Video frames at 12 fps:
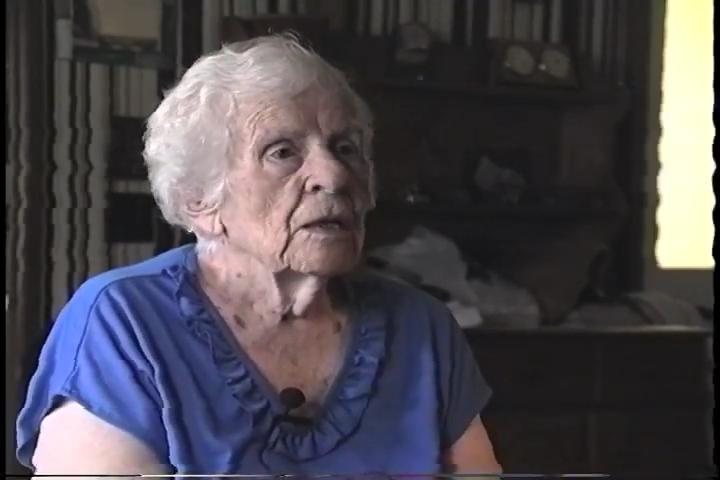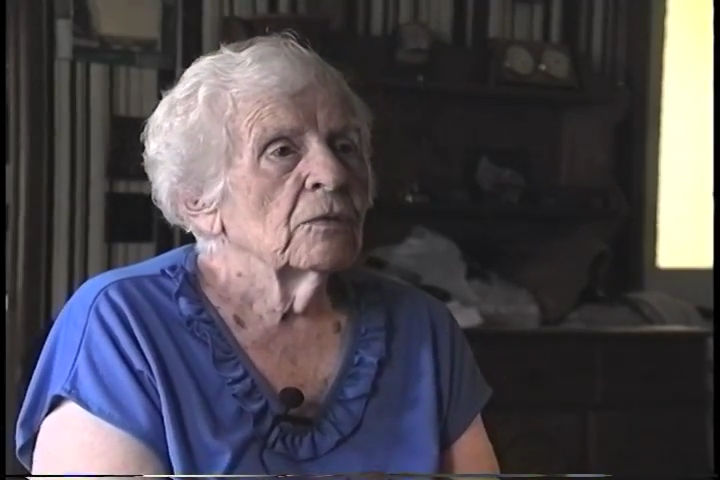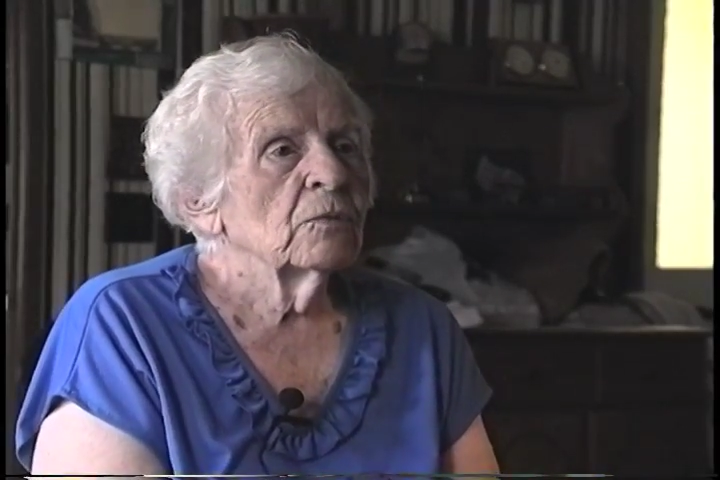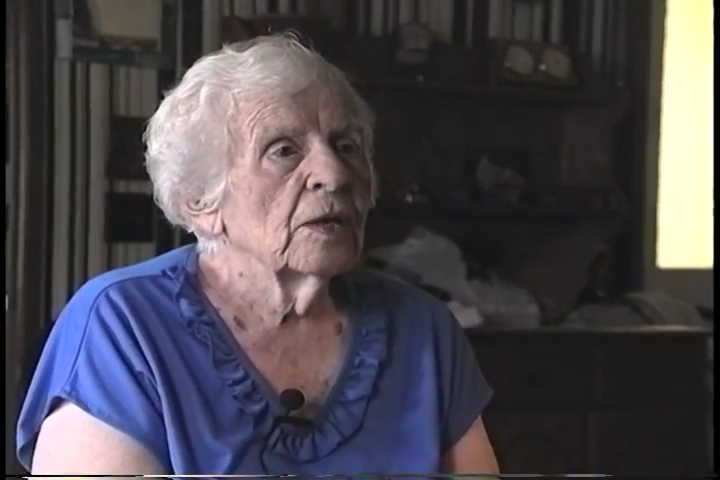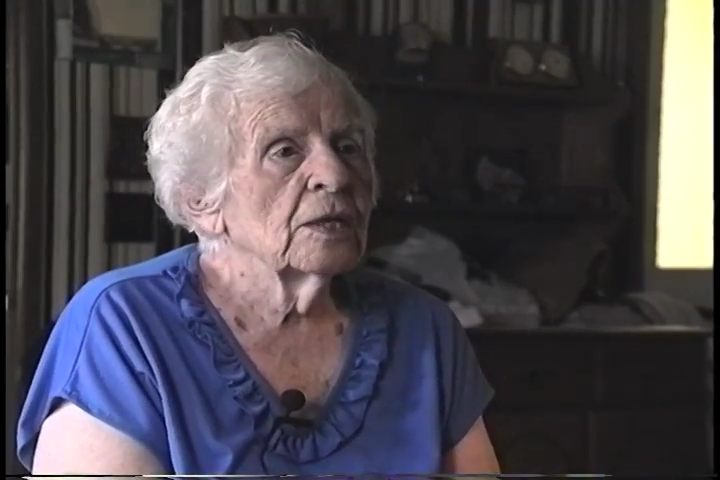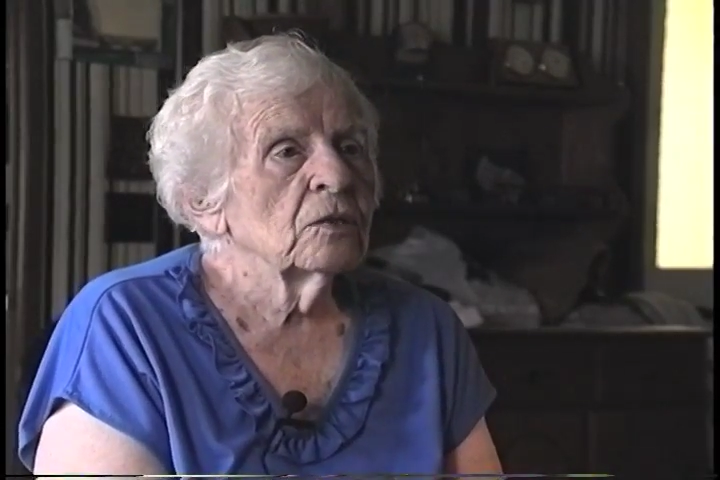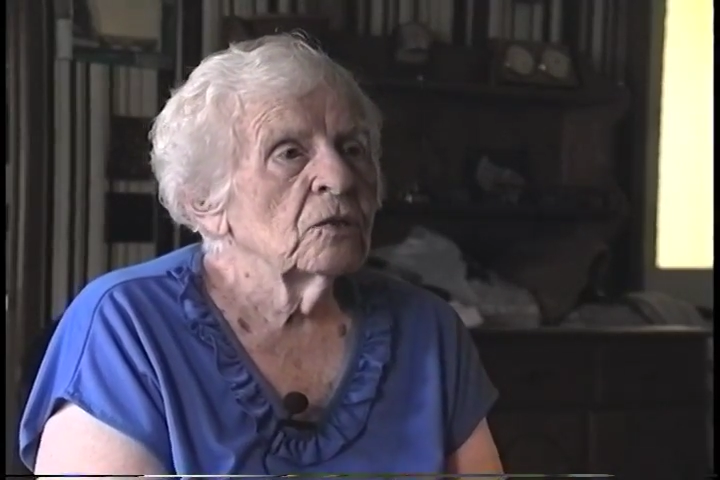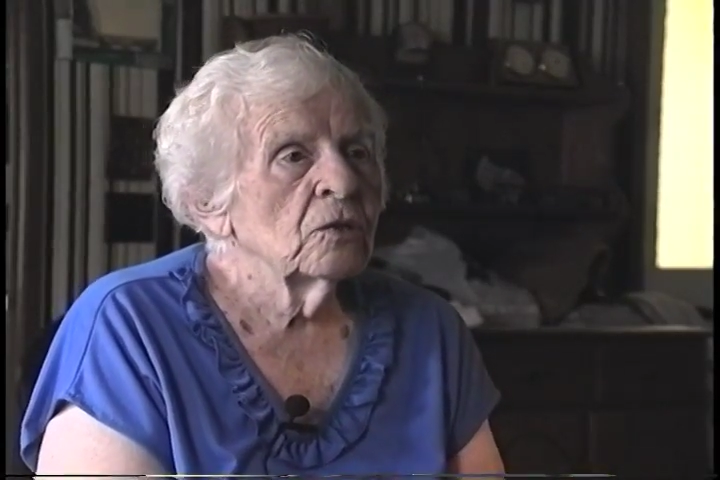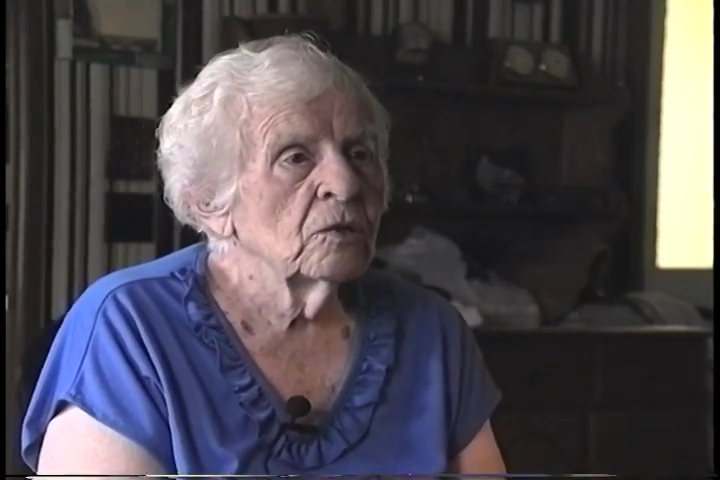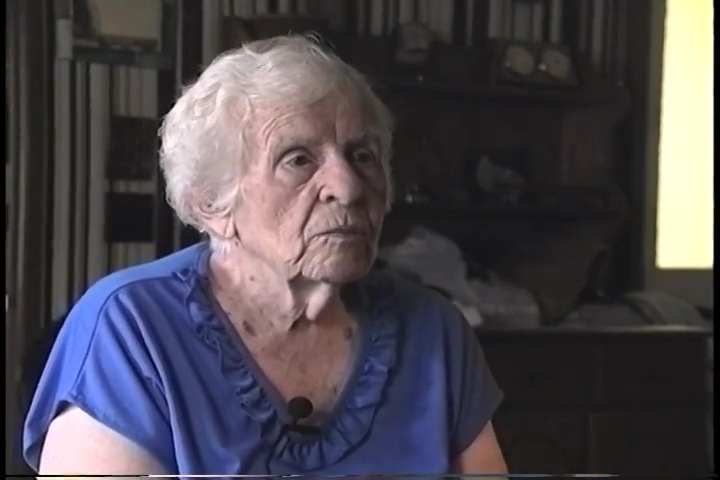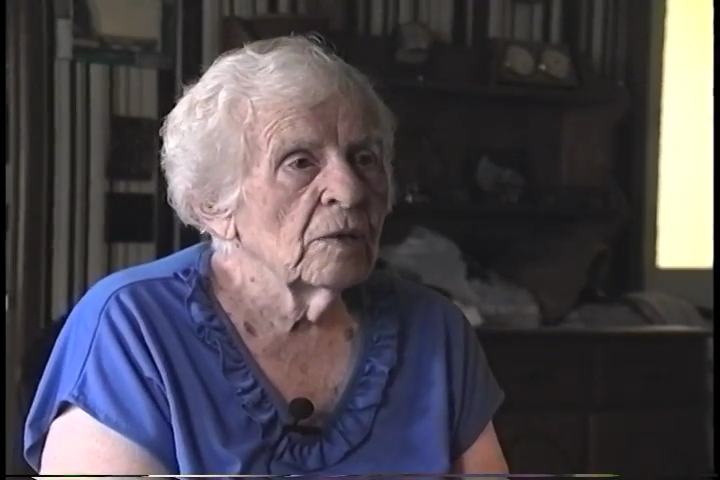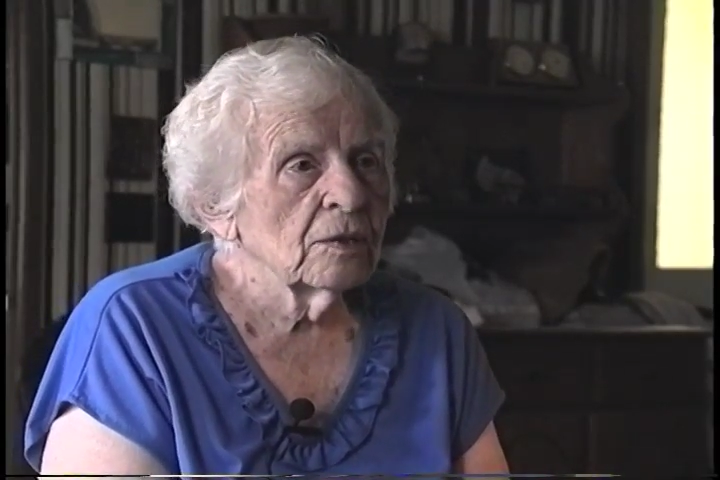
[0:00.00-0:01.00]
when
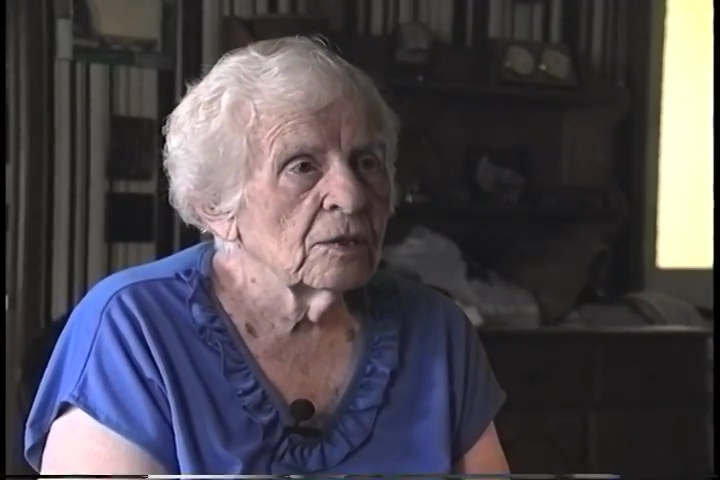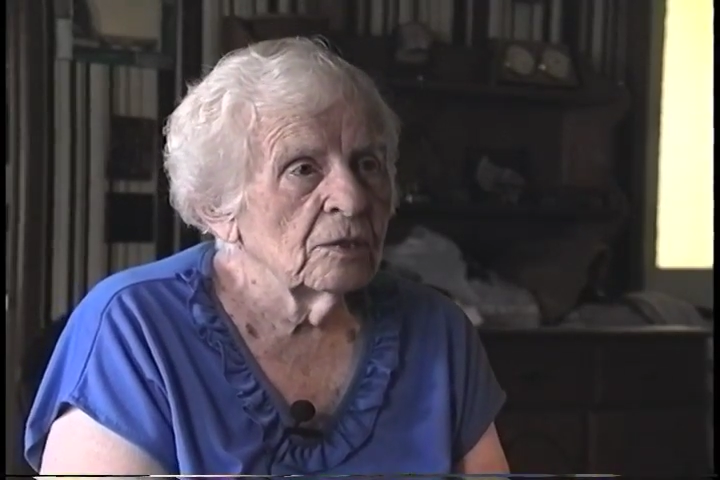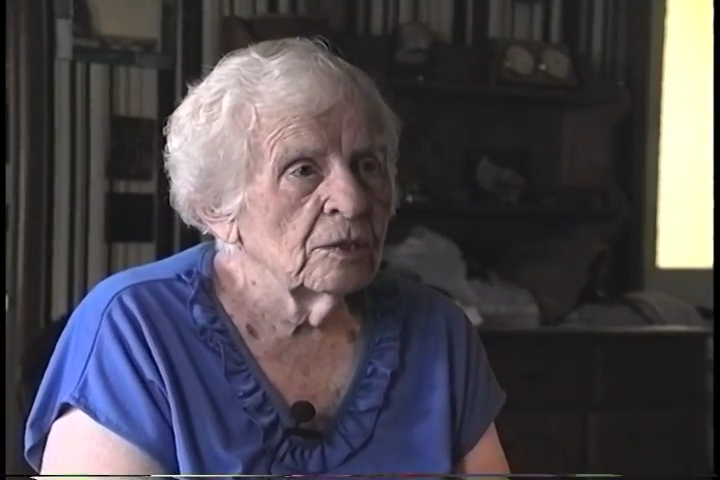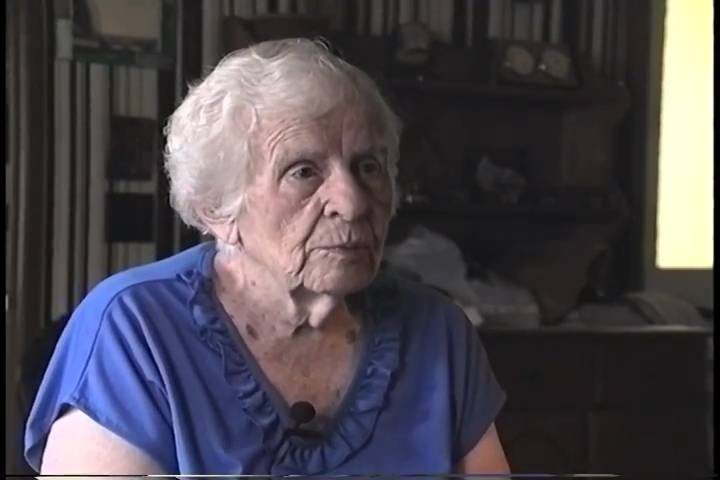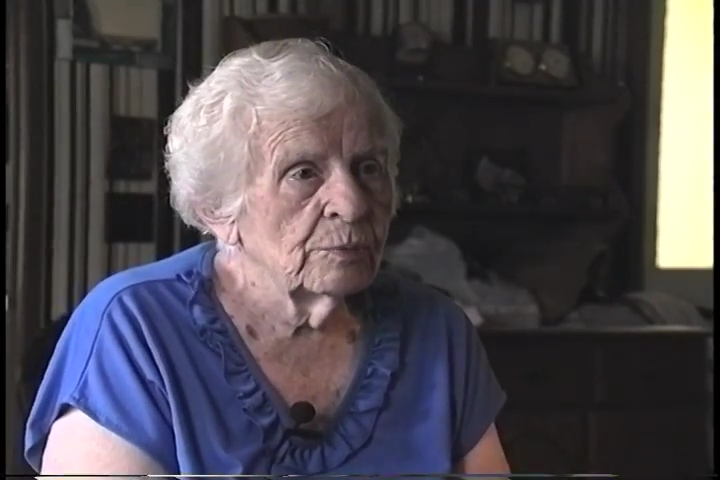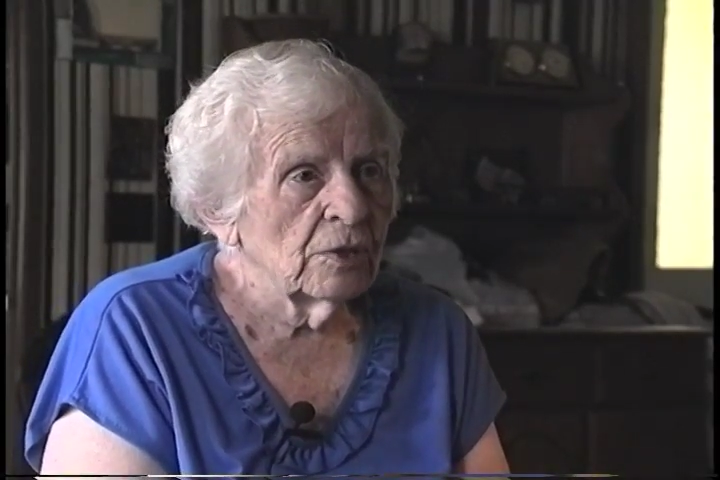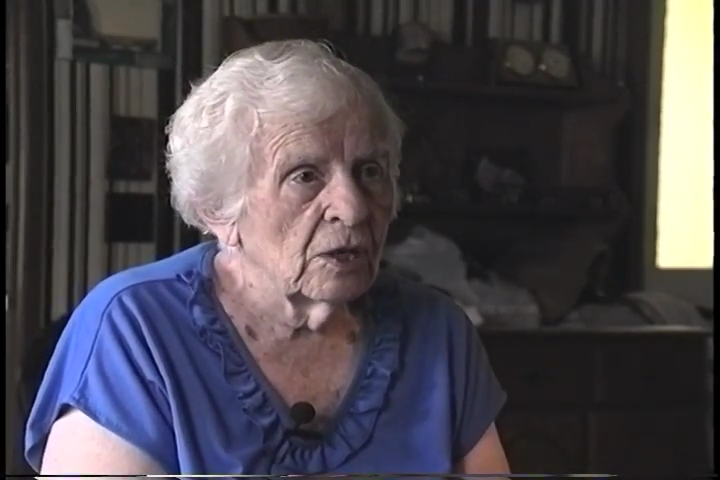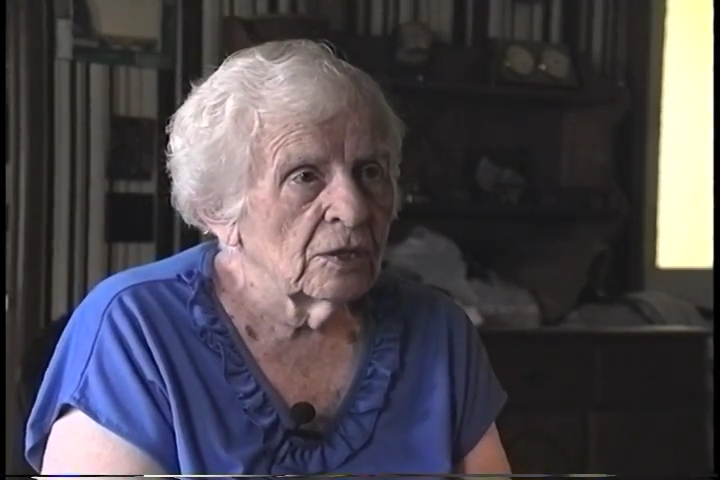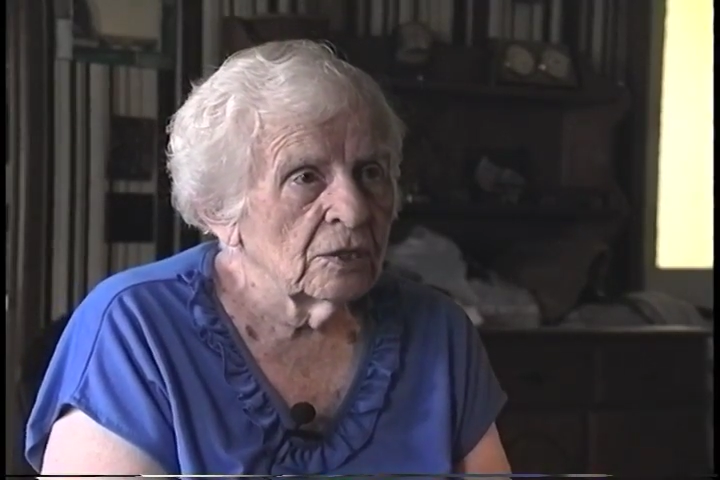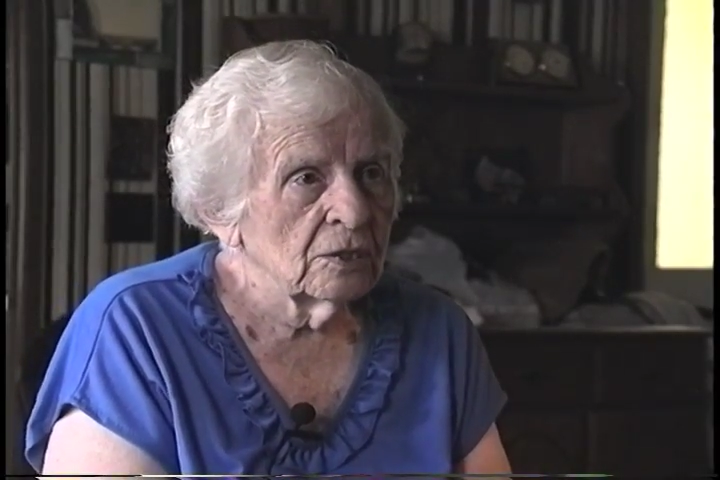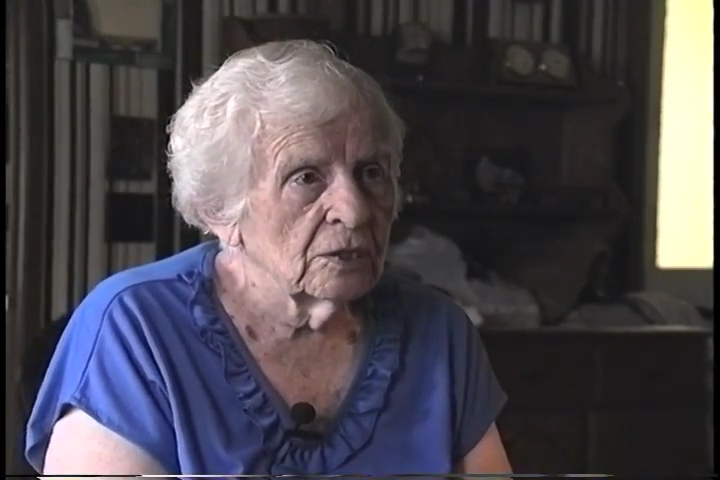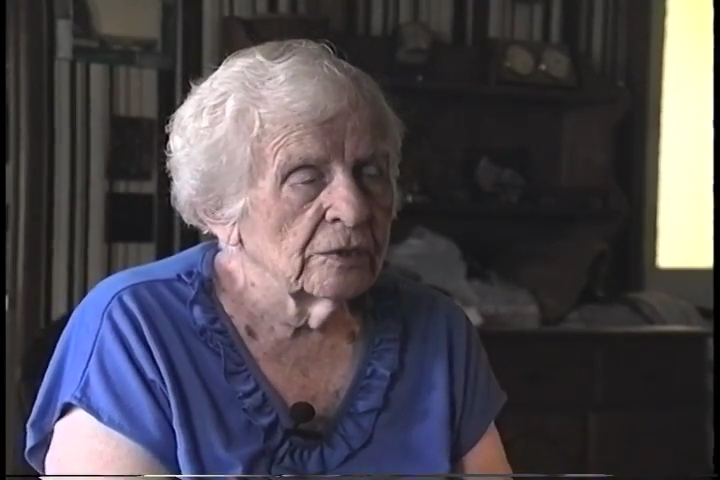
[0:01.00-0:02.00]
her mother brought
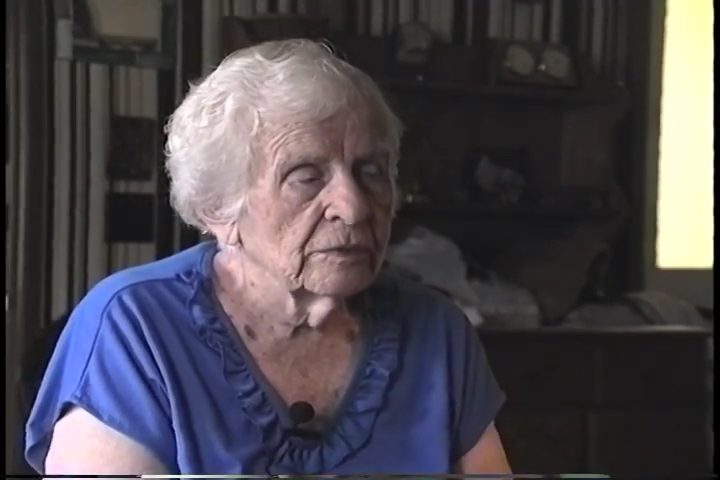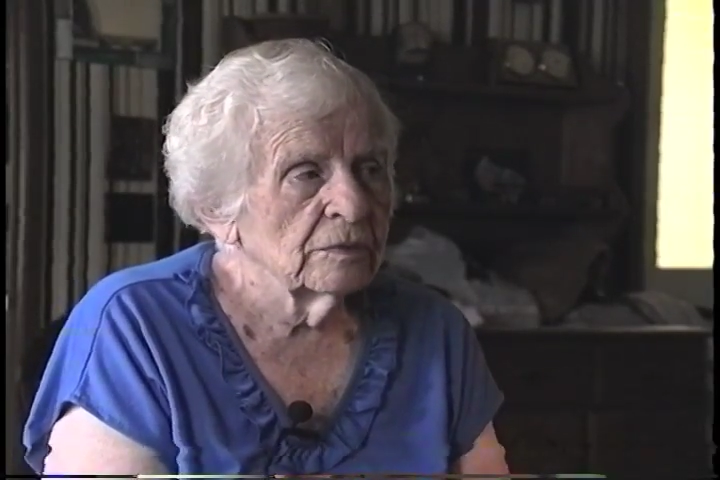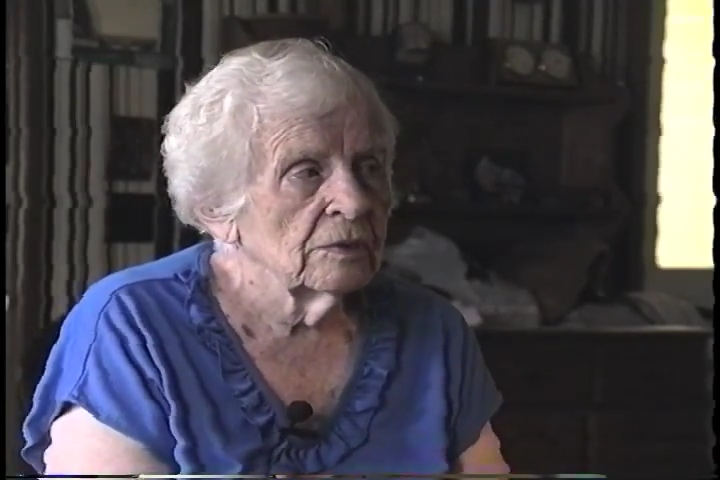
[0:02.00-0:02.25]
her.